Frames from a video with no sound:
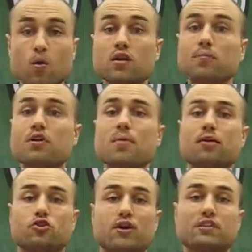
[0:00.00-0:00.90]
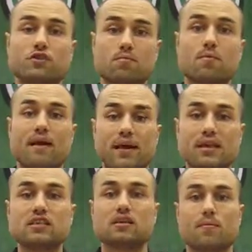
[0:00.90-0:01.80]
Well, the beauty about transdermal
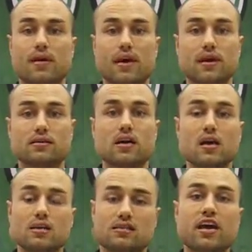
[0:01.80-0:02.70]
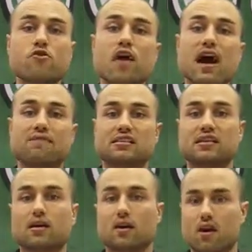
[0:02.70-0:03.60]
magnesium is, say you have a
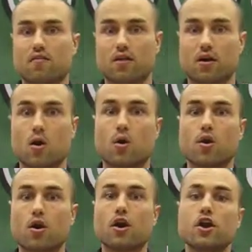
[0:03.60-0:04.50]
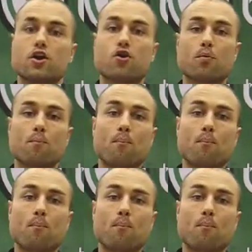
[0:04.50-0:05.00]
sick liver or you're